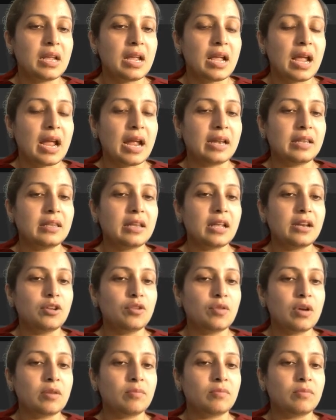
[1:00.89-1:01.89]
And then
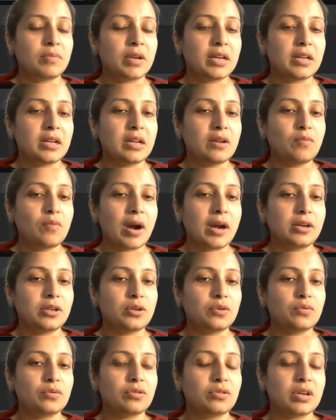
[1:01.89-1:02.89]
you are bringing 1,
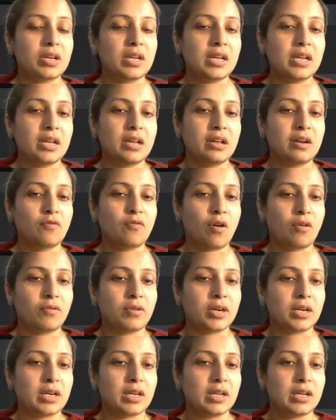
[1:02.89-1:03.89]
2, 3 here
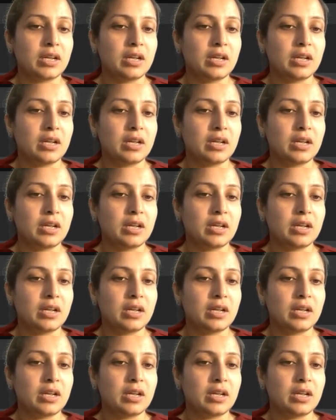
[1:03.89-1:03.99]
forward.